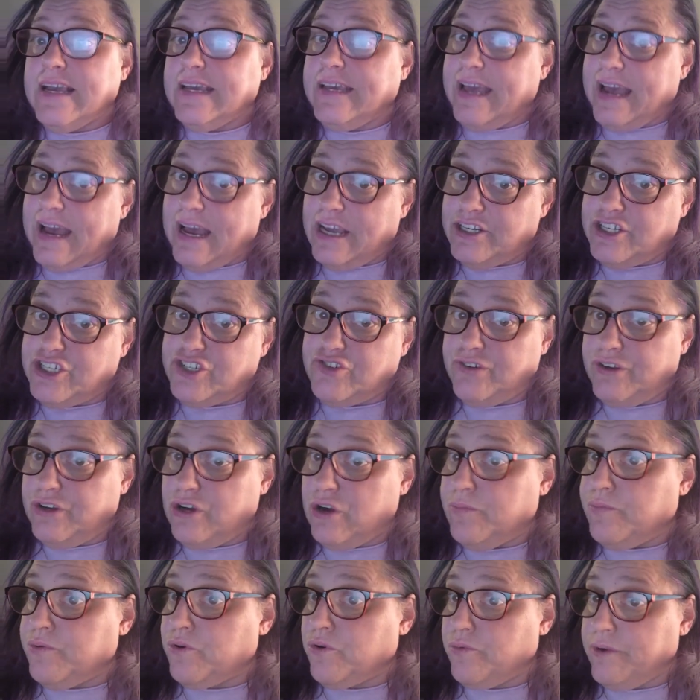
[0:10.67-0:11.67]

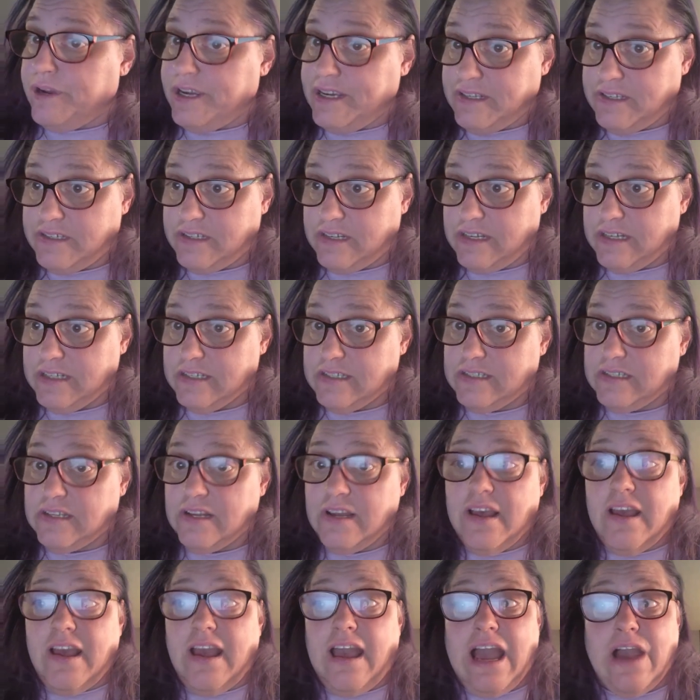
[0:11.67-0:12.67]
gastroparesis,
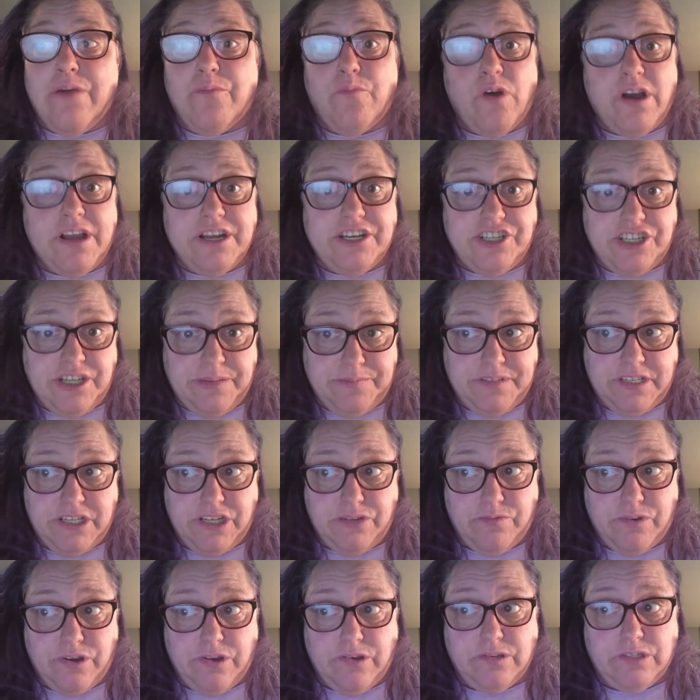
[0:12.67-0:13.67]
and why
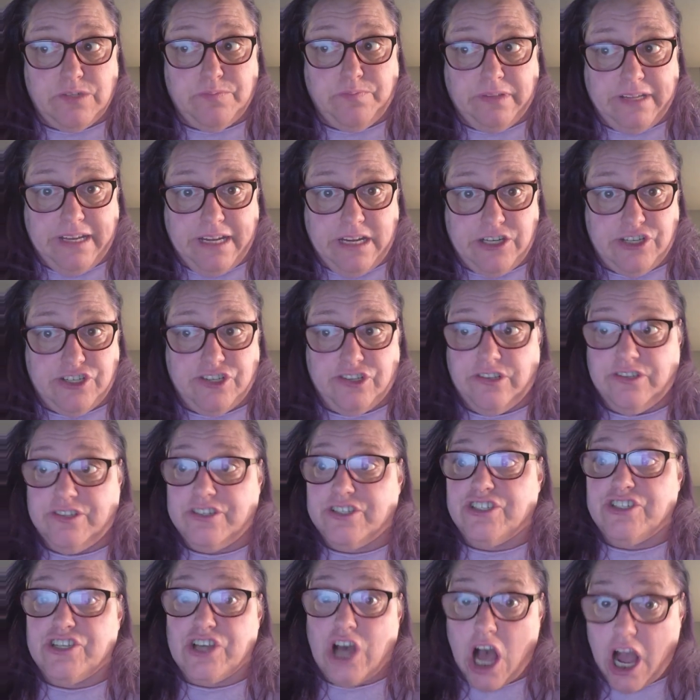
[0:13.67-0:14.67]
Gypsy Rose
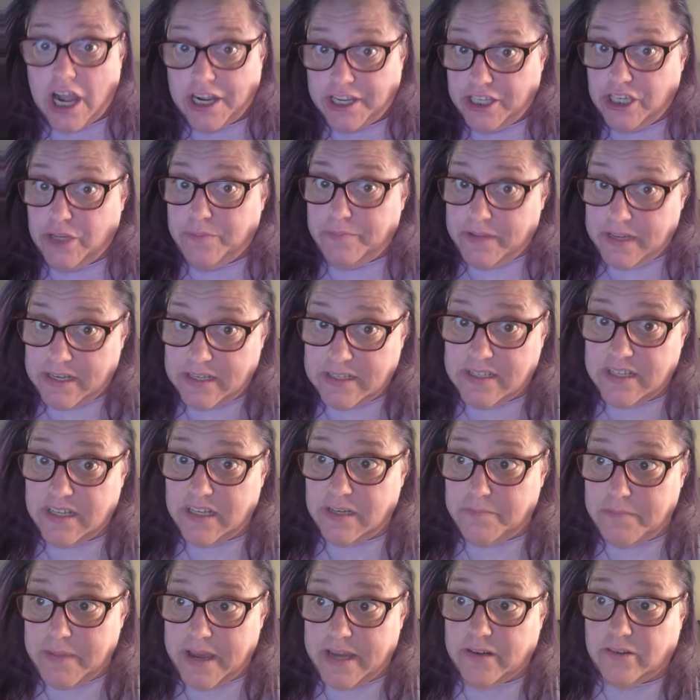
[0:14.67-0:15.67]
Blanchard's
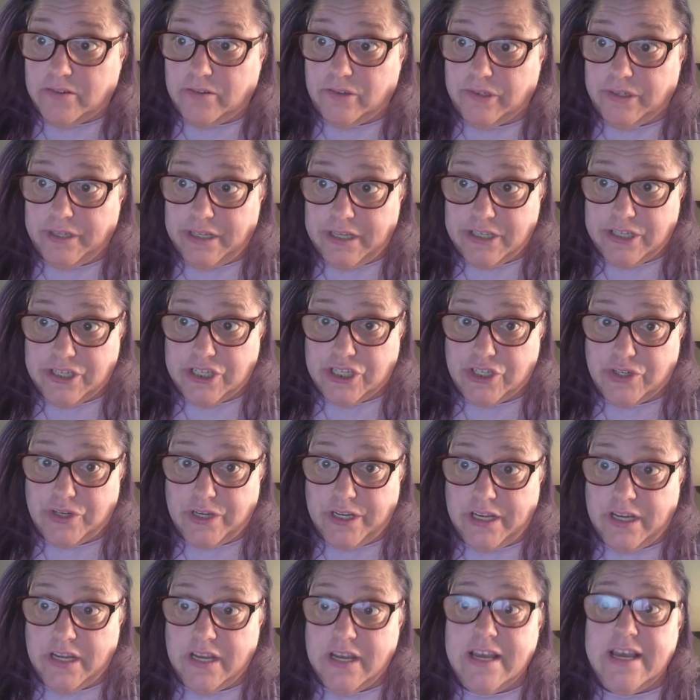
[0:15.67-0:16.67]
documented medical
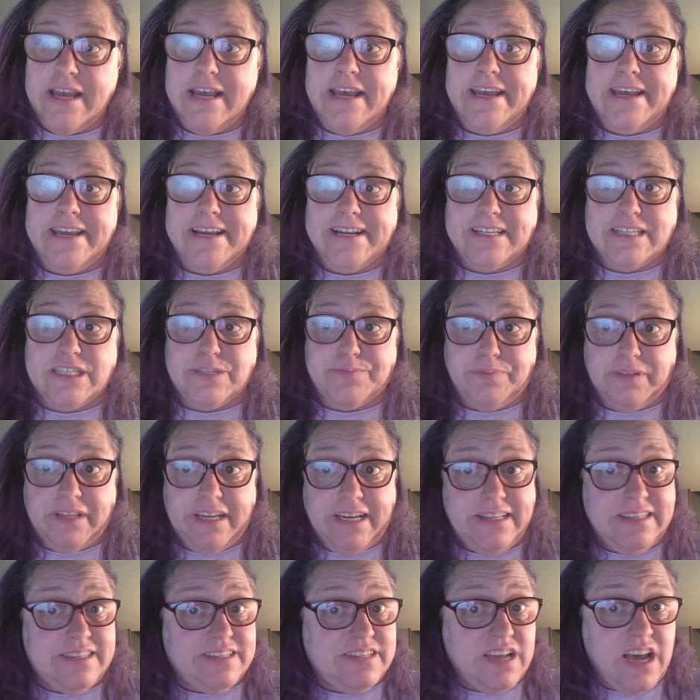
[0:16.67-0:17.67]
history
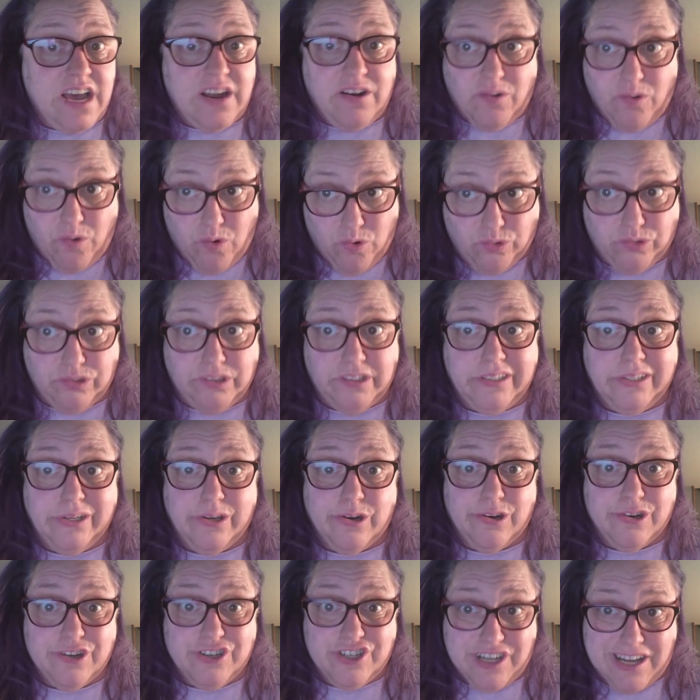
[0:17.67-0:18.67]
explains not
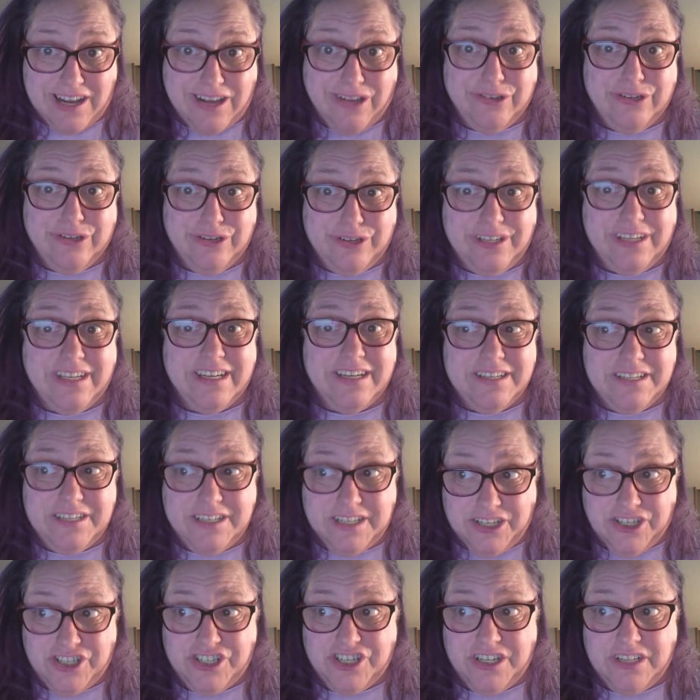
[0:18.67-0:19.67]
only her childhood
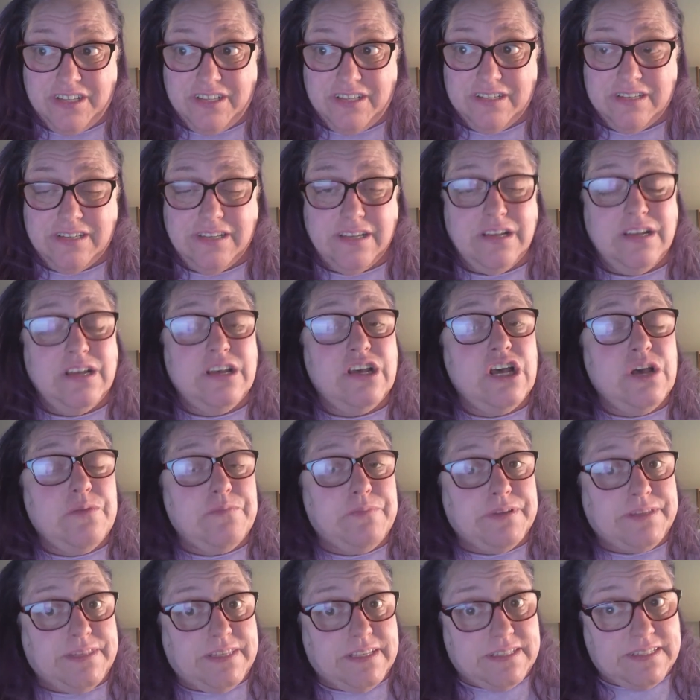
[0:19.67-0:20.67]
conditions,
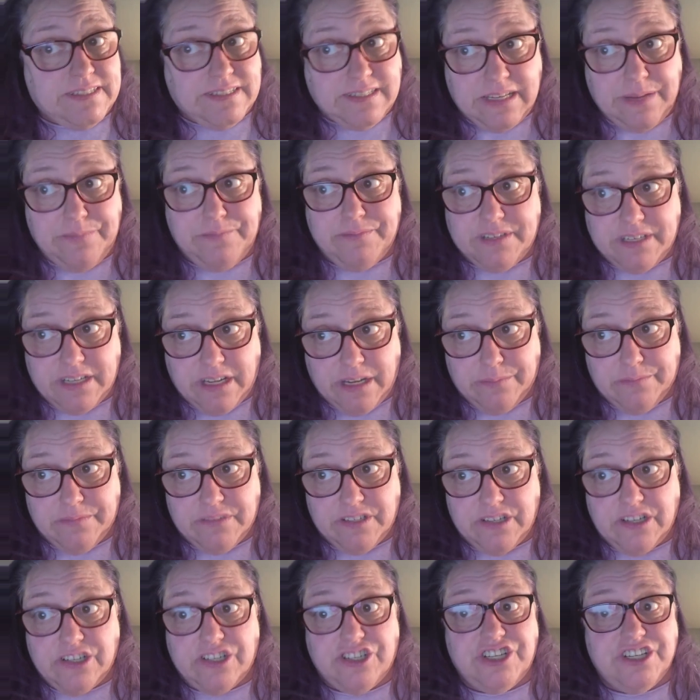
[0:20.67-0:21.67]
but the
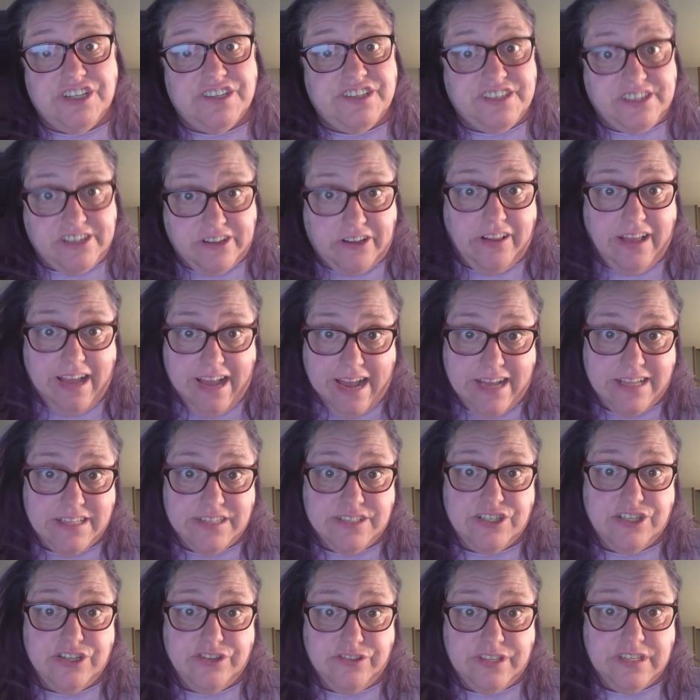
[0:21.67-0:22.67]
symptoms she still
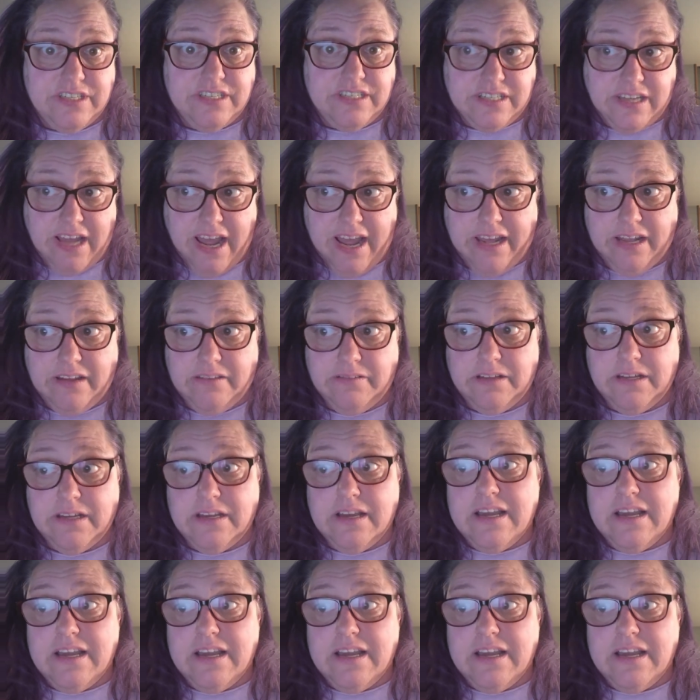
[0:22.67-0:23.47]
has to this day.